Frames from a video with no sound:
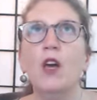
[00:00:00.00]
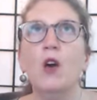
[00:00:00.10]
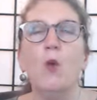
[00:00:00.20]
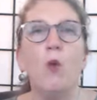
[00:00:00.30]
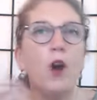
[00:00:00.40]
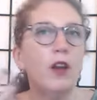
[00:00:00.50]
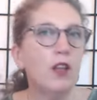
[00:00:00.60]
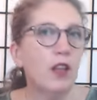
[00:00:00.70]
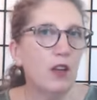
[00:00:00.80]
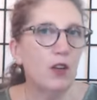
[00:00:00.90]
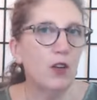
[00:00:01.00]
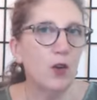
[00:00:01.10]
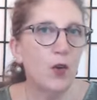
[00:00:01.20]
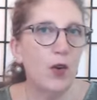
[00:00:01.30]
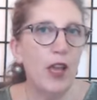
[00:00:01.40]
want to
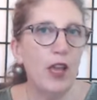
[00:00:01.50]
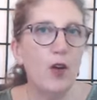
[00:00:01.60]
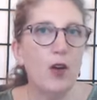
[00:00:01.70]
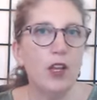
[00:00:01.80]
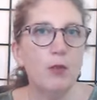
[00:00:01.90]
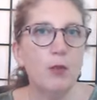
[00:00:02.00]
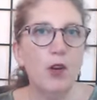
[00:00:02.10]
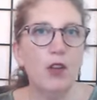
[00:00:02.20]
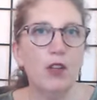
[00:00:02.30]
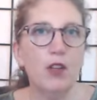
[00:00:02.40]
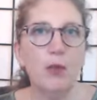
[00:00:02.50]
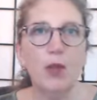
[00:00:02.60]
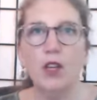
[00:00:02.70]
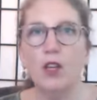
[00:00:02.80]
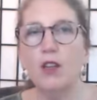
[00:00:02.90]
create or experience
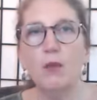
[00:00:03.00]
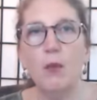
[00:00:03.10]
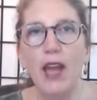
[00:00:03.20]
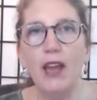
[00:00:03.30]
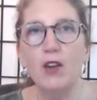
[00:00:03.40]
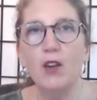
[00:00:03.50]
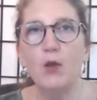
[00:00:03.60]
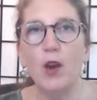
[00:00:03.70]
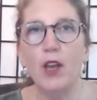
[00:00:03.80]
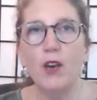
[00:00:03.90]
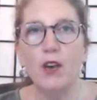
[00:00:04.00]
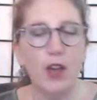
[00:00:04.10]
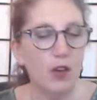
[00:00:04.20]
something, it doesn't matter in what area.